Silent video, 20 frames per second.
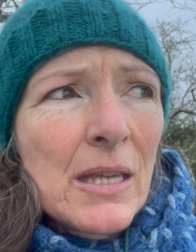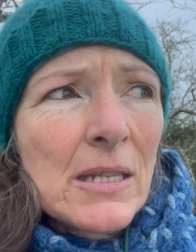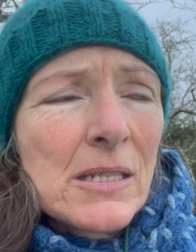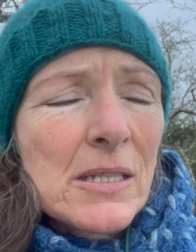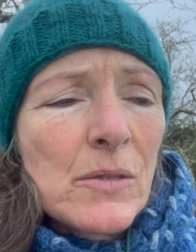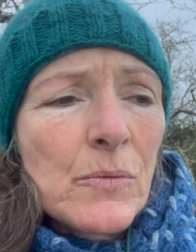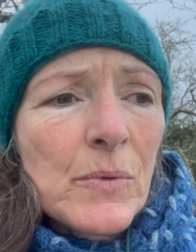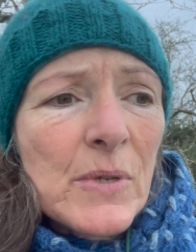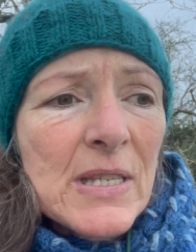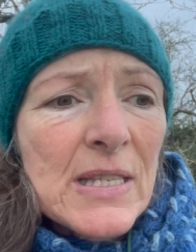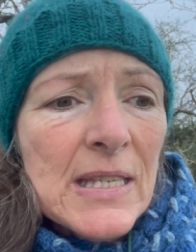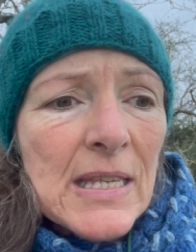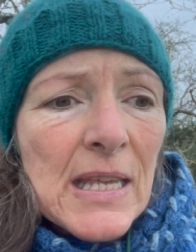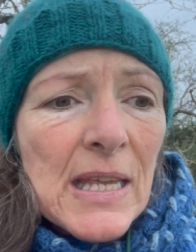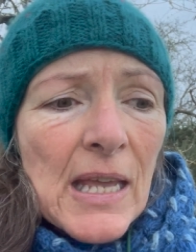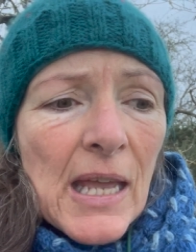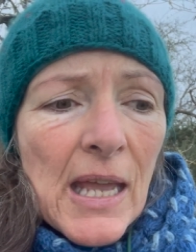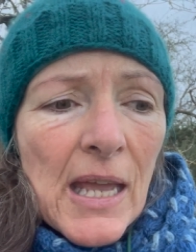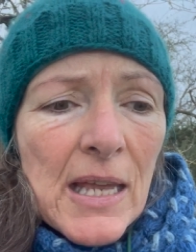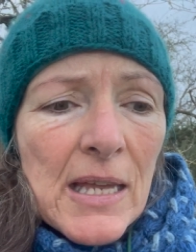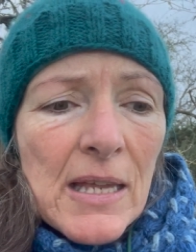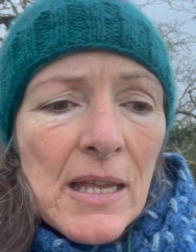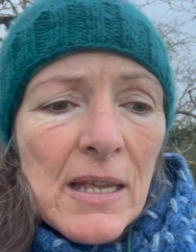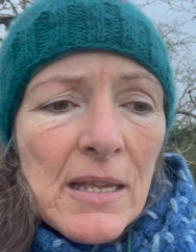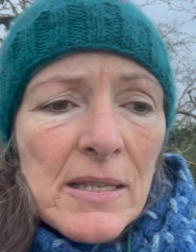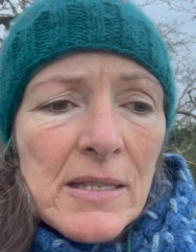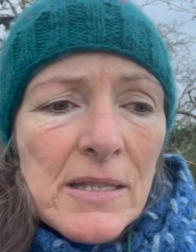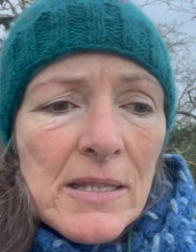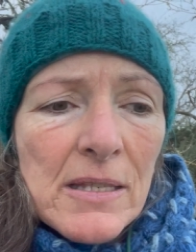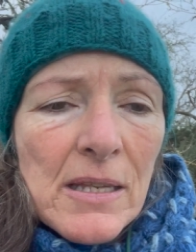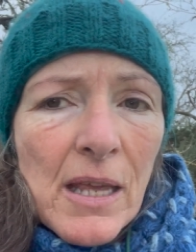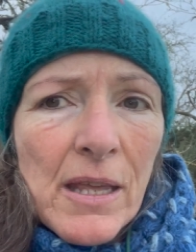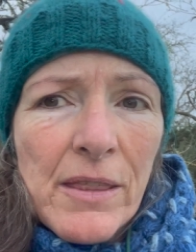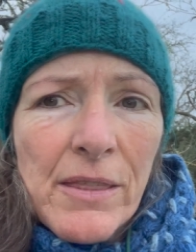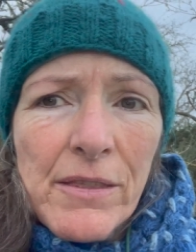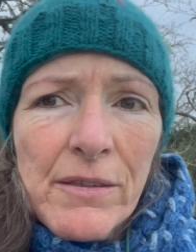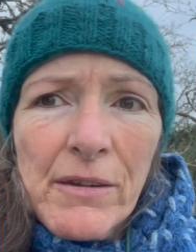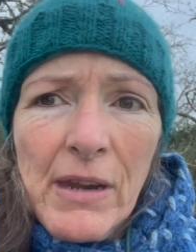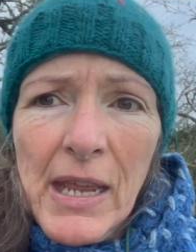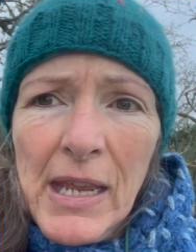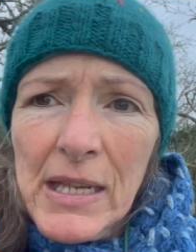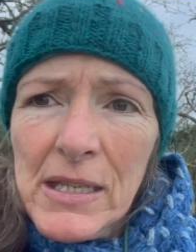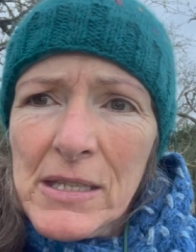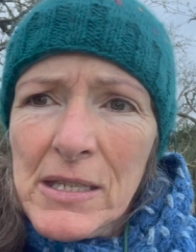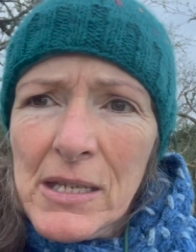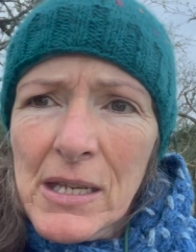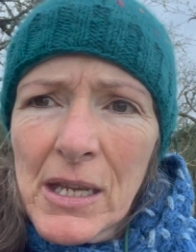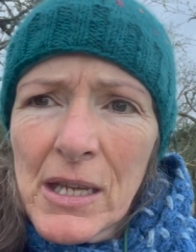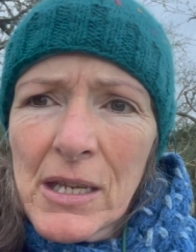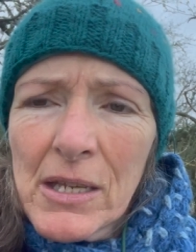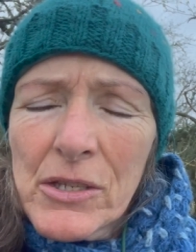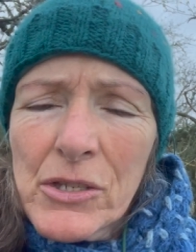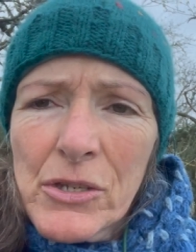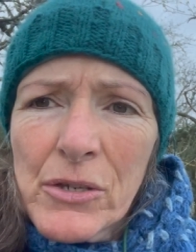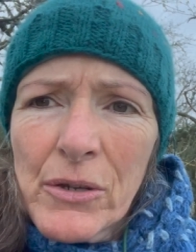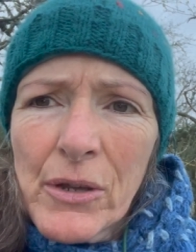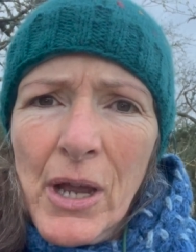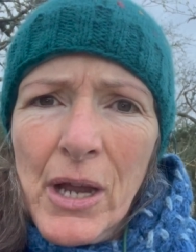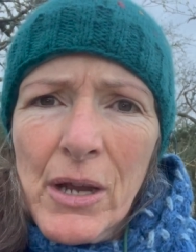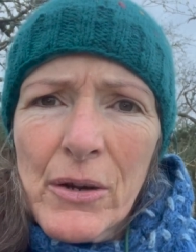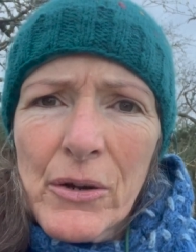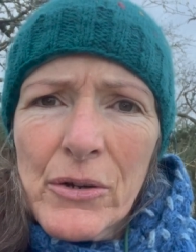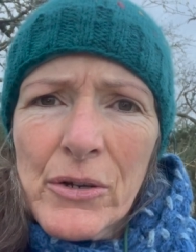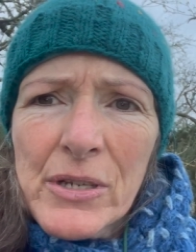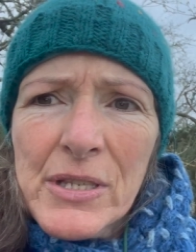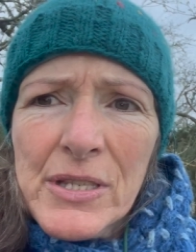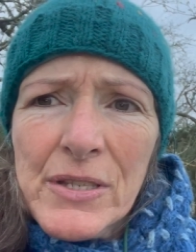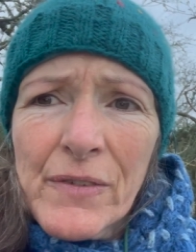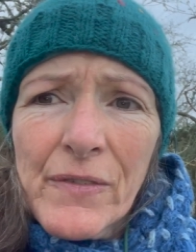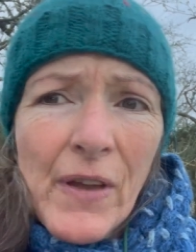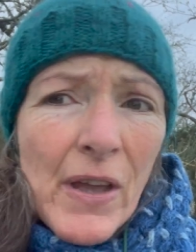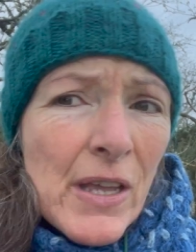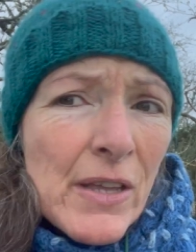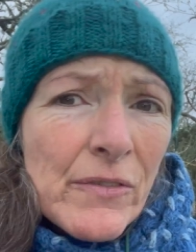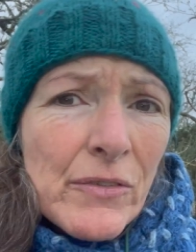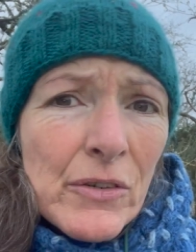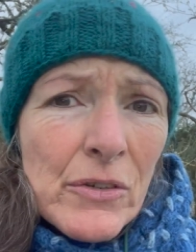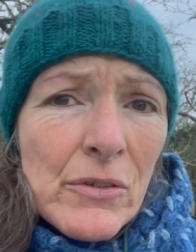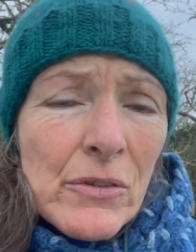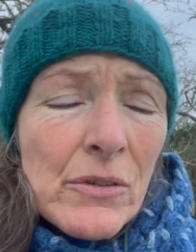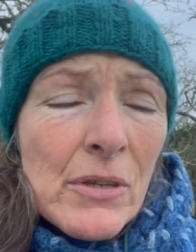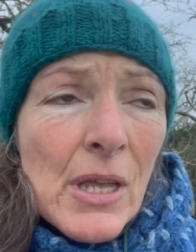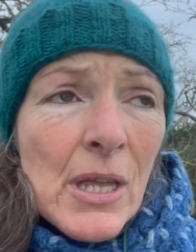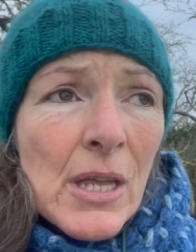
Did we see it as a threat to our survival?